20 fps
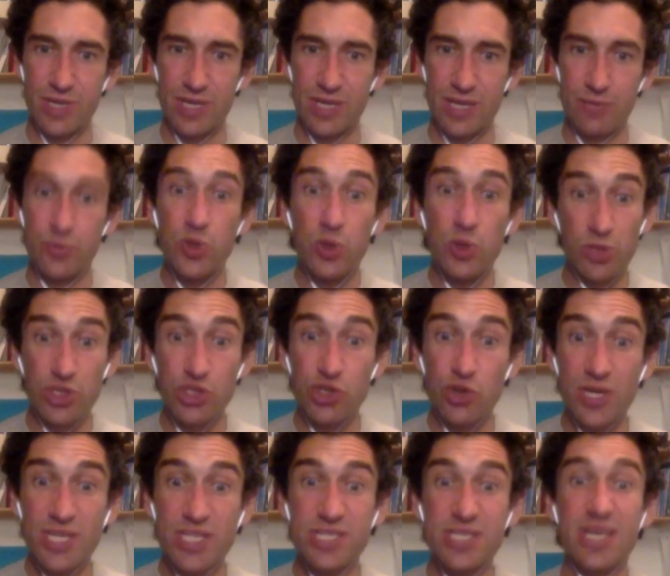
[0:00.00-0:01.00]
pupil
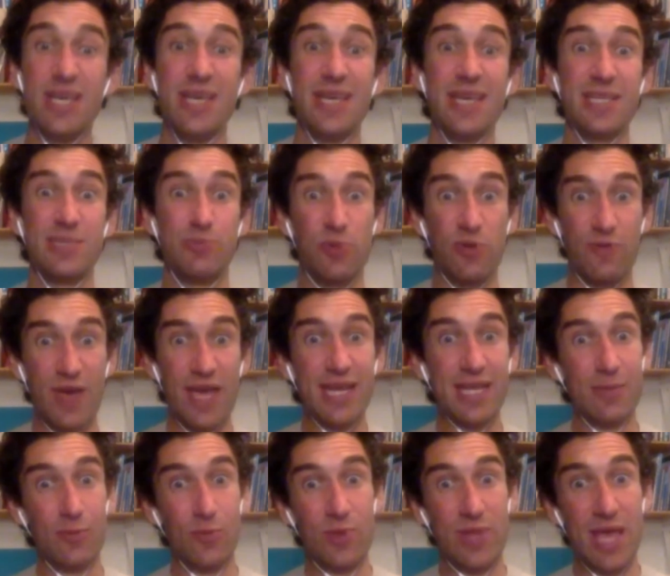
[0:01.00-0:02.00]
choice, is
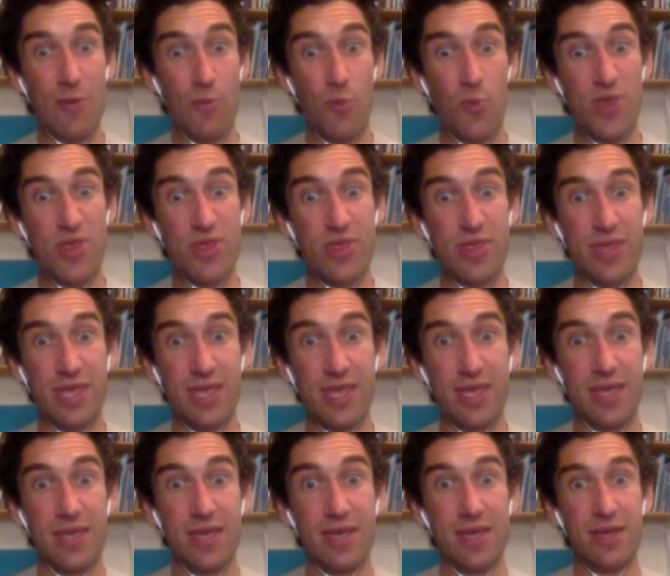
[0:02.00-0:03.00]
providing them with the
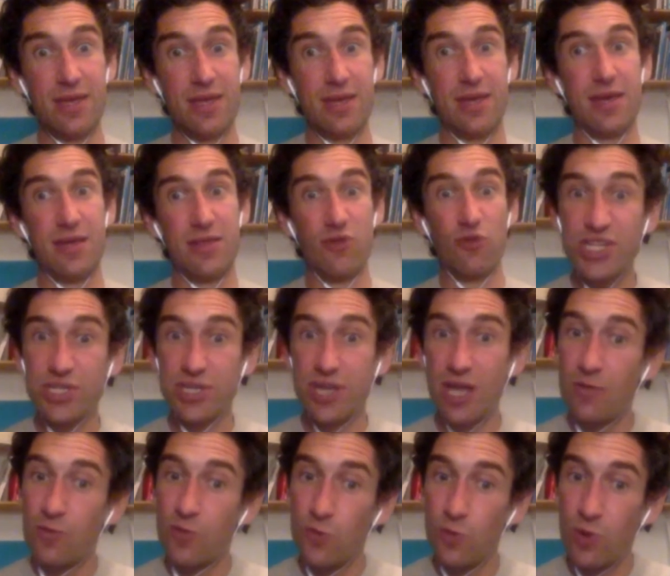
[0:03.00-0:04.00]
the
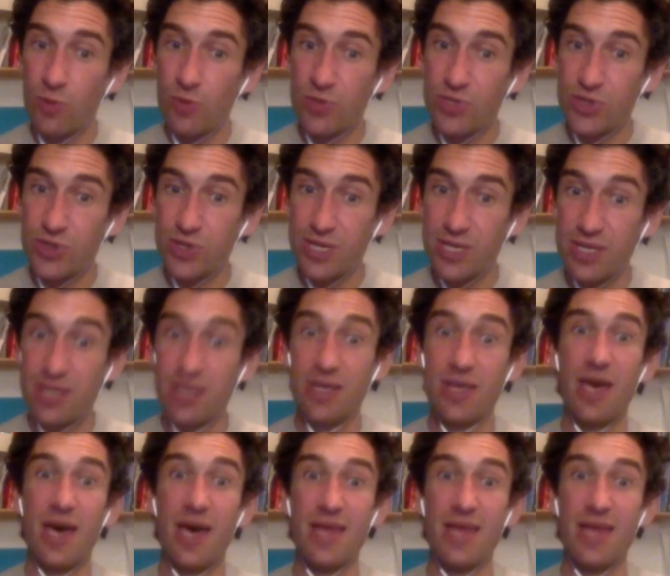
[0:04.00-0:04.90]
rationale for what we're doing,